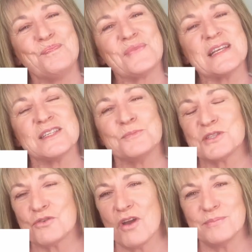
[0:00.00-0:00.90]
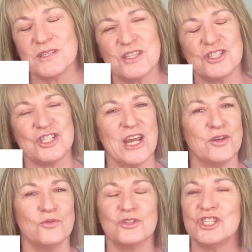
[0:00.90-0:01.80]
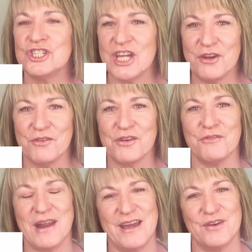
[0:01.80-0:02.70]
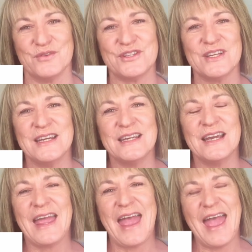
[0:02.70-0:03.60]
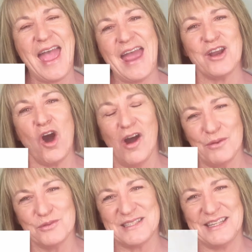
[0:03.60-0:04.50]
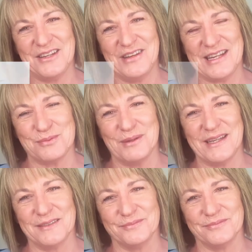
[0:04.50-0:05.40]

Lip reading: Subscribe to the channel, share it around, and I will see you next week.